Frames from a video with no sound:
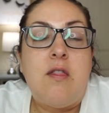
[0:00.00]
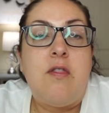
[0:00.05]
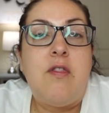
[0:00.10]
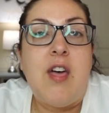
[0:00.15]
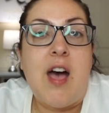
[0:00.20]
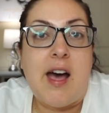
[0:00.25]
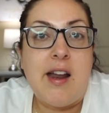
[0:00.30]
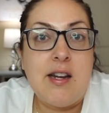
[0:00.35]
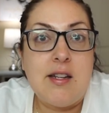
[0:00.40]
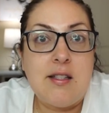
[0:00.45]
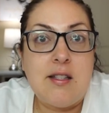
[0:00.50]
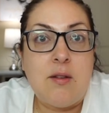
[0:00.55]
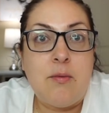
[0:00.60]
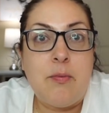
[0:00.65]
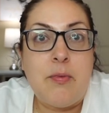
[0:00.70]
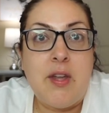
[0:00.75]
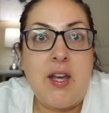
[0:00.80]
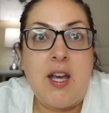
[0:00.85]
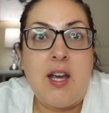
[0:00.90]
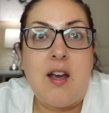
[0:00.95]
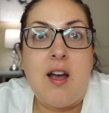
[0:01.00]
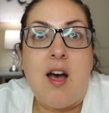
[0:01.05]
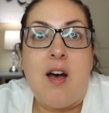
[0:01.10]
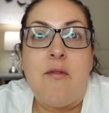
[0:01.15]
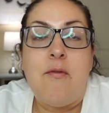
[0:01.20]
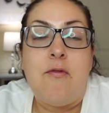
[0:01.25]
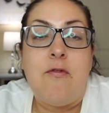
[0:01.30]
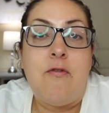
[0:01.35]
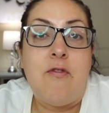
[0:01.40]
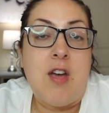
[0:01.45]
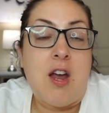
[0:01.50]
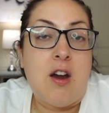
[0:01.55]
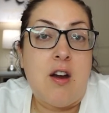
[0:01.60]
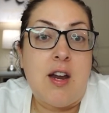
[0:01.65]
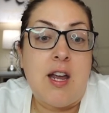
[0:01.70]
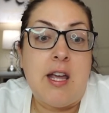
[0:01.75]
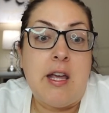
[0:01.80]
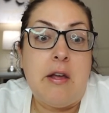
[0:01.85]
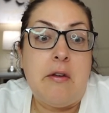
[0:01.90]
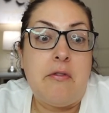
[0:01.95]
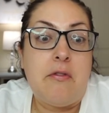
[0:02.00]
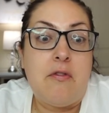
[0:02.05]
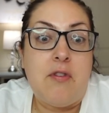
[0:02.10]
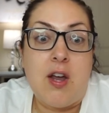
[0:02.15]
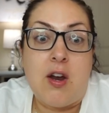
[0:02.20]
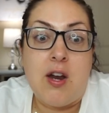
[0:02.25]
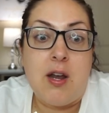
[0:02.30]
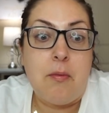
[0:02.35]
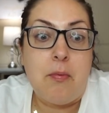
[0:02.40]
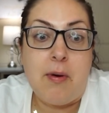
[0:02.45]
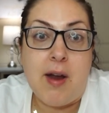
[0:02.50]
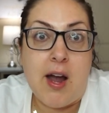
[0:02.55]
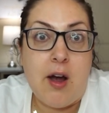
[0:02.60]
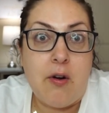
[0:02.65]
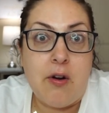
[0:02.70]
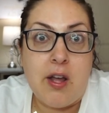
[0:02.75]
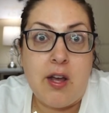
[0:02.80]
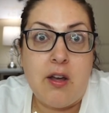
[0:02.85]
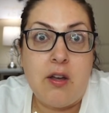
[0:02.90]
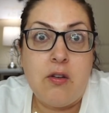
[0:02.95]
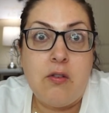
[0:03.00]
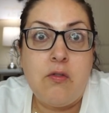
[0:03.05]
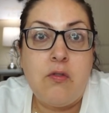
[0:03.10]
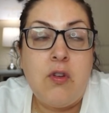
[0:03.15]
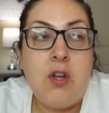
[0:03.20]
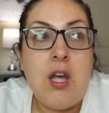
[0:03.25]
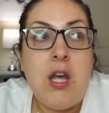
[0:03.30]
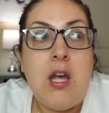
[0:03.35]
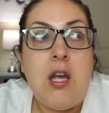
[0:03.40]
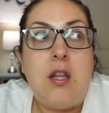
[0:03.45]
that is something I'm very, very proud of.